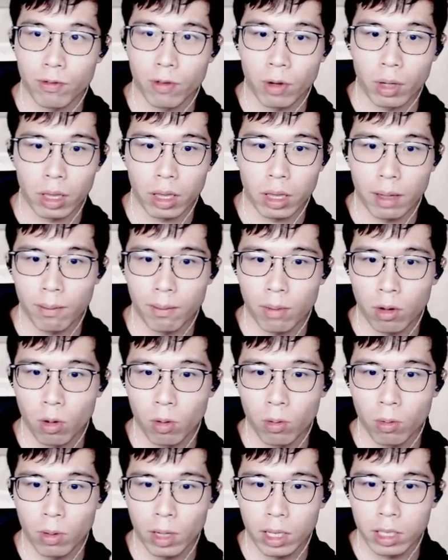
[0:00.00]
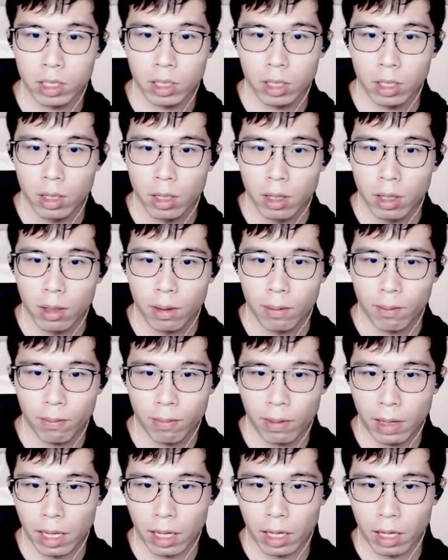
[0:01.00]
For example, white
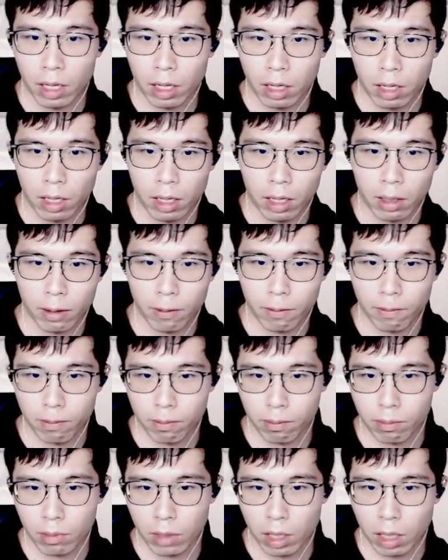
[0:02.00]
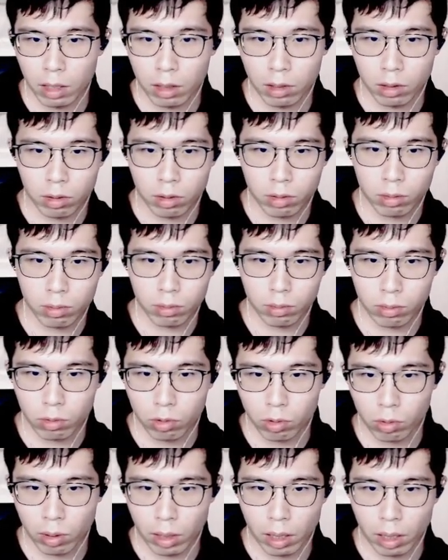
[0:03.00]
play other
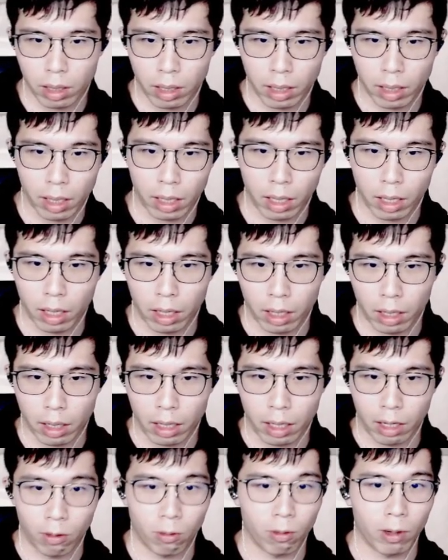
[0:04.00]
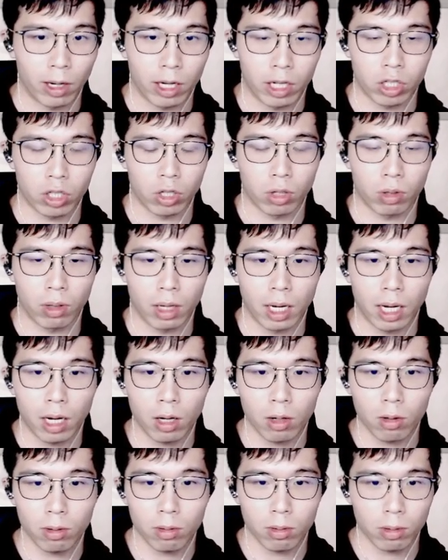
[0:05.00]
crazy invasion
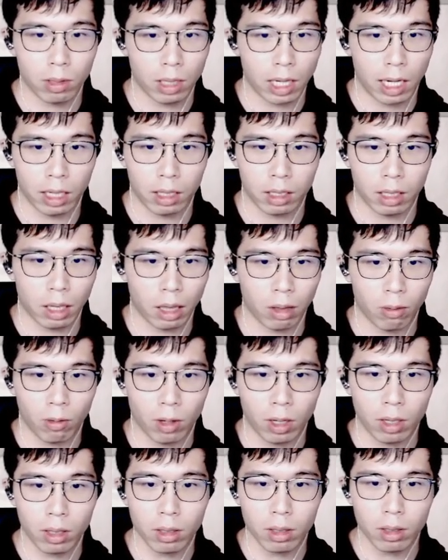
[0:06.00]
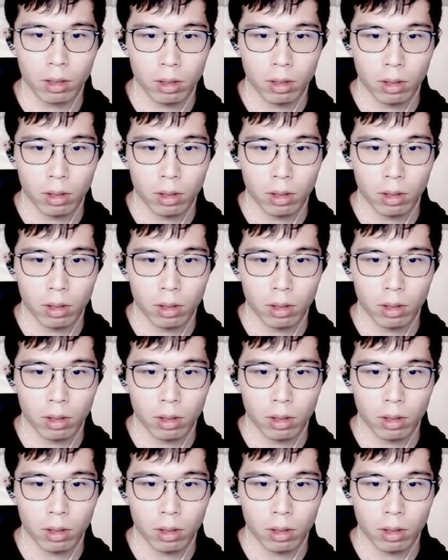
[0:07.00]
now, like this one.